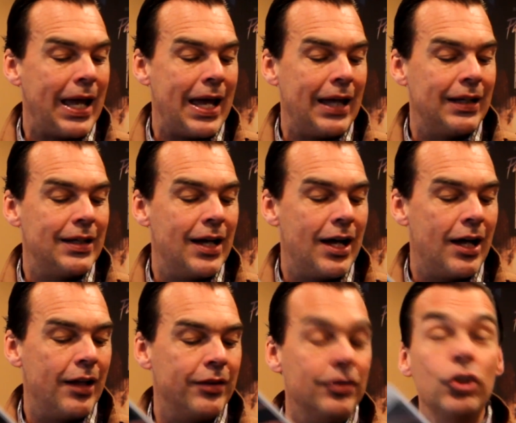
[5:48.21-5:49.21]
and
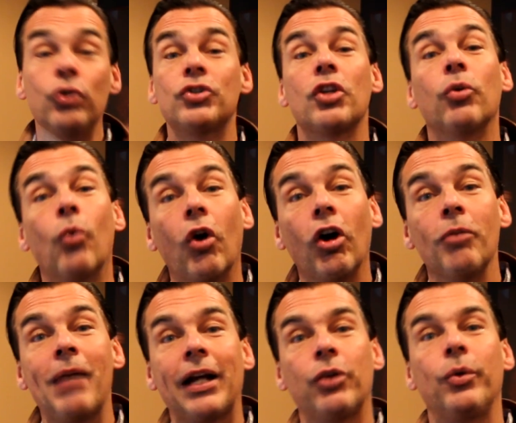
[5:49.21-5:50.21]
News of the World
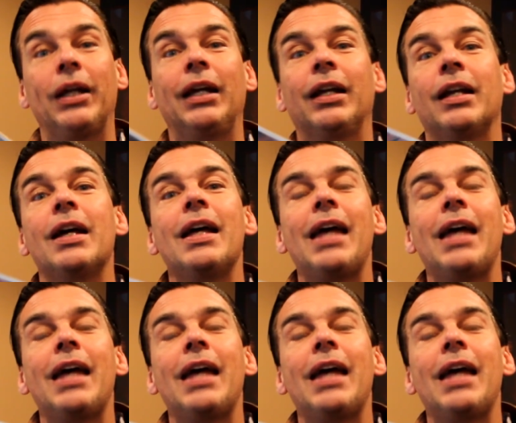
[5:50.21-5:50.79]
by Queen,